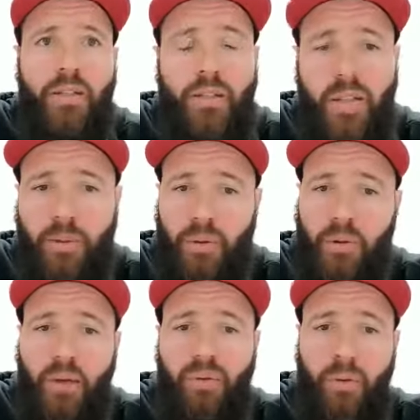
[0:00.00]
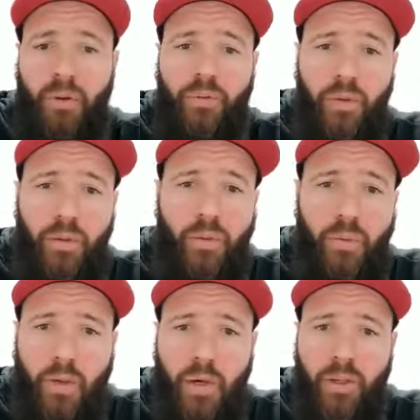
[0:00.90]
I stepped away from it for a little
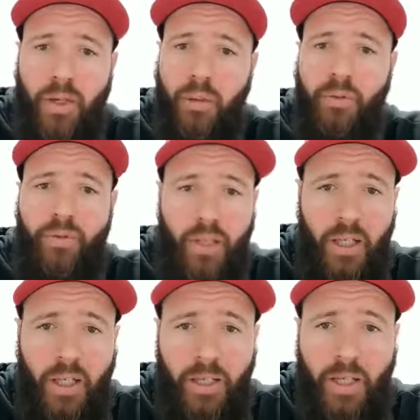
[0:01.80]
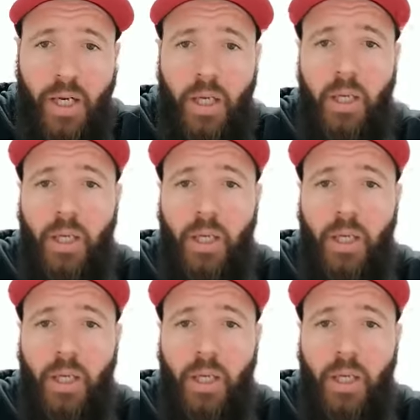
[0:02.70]
while, then I moved to Canada.